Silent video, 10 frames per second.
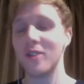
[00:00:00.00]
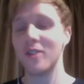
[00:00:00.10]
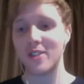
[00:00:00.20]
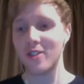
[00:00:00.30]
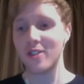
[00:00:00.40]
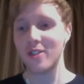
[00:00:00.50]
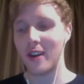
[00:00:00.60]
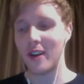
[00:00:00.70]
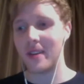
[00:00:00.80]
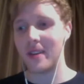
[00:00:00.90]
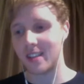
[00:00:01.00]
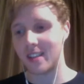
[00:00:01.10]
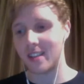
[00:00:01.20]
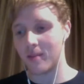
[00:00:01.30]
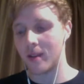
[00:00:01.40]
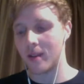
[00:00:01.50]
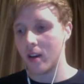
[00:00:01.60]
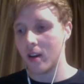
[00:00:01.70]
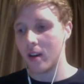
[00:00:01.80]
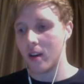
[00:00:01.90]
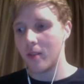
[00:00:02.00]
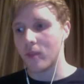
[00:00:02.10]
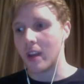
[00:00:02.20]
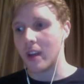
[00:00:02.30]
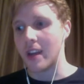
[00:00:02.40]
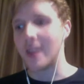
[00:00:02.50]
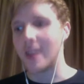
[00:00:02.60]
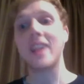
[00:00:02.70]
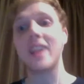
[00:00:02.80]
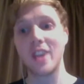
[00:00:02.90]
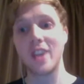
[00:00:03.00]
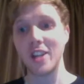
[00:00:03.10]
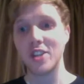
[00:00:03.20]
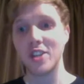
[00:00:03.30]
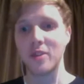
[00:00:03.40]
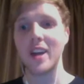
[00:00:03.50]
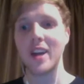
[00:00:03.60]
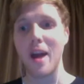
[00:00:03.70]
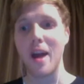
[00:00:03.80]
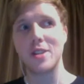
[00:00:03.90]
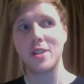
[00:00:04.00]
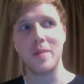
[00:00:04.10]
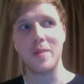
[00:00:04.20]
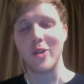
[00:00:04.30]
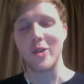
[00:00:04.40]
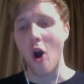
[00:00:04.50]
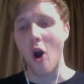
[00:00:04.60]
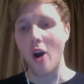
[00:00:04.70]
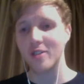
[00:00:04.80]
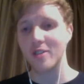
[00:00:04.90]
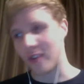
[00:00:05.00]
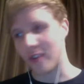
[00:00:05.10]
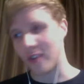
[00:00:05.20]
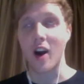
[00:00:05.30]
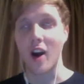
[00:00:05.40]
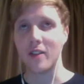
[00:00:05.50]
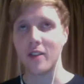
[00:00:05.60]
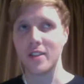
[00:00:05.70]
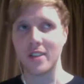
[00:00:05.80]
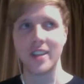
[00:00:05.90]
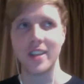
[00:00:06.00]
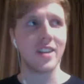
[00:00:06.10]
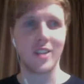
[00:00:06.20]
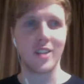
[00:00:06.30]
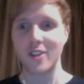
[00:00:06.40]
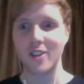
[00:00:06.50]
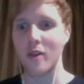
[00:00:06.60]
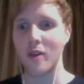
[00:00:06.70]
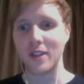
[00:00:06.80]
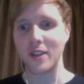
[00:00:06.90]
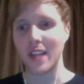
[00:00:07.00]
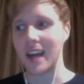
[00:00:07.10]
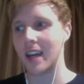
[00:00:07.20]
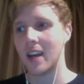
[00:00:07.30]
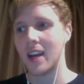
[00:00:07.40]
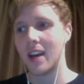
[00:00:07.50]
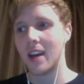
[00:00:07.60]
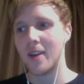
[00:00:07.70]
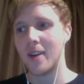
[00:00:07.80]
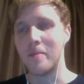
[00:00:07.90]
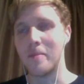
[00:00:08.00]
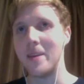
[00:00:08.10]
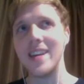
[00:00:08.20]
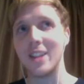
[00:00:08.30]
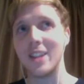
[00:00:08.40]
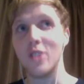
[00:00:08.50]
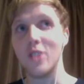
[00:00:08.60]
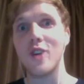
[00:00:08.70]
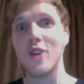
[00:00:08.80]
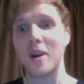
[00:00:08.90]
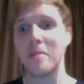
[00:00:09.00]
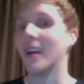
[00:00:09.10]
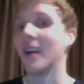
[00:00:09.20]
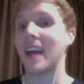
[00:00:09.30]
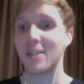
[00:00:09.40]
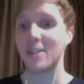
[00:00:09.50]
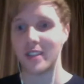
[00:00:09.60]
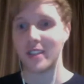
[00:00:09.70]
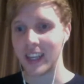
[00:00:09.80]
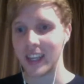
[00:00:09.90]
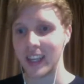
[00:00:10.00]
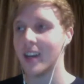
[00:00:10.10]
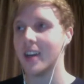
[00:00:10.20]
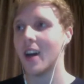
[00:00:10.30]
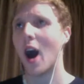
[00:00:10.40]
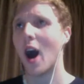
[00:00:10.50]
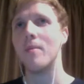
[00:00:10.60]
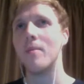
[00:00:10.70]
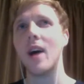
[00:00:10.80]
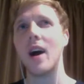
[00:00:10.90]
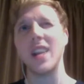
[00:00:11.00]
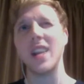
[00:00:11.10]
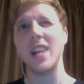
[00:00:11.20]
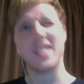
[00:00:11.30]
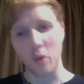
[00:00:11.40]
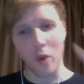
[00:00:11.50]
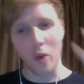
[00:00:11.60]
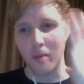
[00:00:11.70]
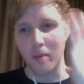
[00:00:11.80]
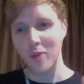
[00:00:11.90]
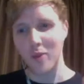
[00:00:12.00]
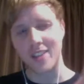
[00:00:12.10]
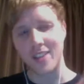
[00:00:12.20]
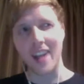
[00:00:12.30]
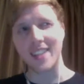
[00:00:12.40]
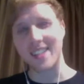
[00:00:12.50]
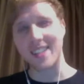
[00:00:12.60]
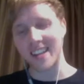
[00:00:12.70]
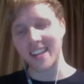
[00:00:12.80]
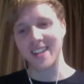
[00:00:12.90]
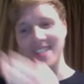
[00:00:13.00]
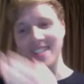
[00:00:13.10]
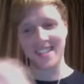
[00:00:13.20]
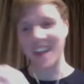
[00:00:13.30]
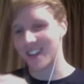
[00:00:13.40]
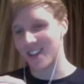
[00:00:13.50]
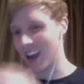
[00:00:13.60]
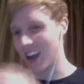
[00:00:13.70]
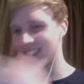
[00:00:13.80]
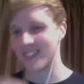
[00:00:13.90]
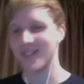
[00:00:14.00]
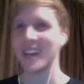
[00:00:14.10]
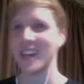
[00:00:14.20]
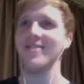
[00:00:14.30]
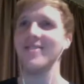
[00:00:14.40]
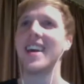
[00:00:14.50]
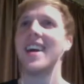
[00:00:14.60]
always so funny because it kind of changes with the dynamics of the people you're on. So if like, obviously, as you guys know, if it's like me and Luke on a podcast with Tilly, the way my brain works, I tend to get a little sidetracked sometimes